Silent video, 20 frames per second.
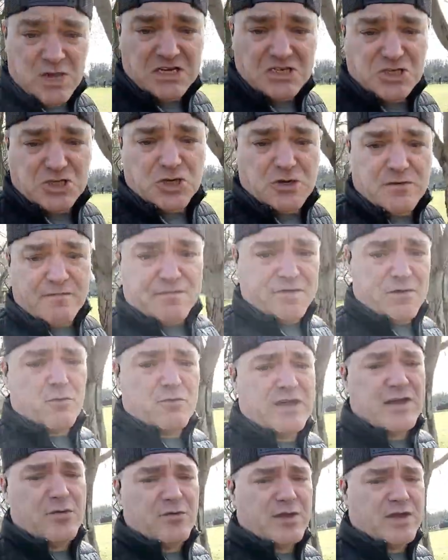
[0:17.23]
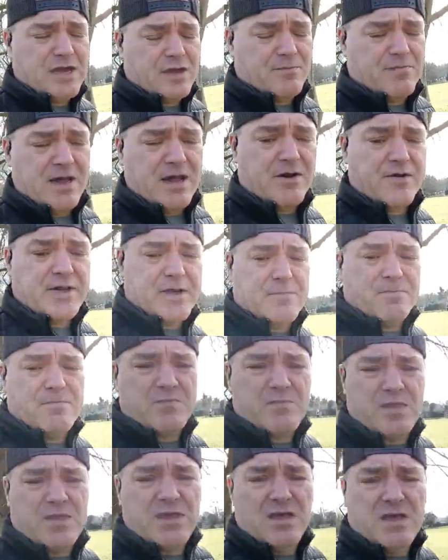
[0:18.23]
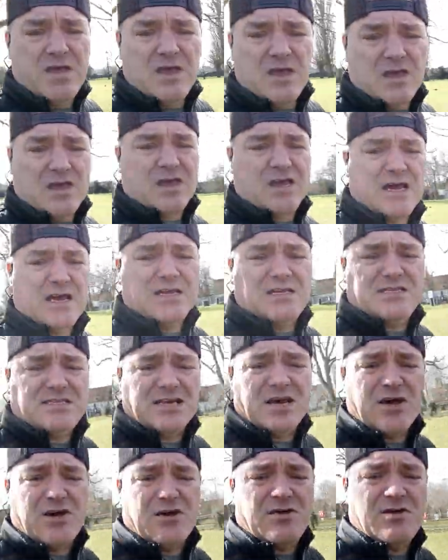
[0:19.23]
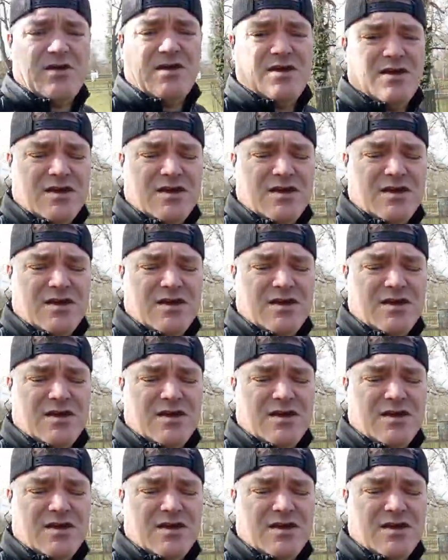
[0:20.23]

why you shouldn't feel guilty about it. Okay, so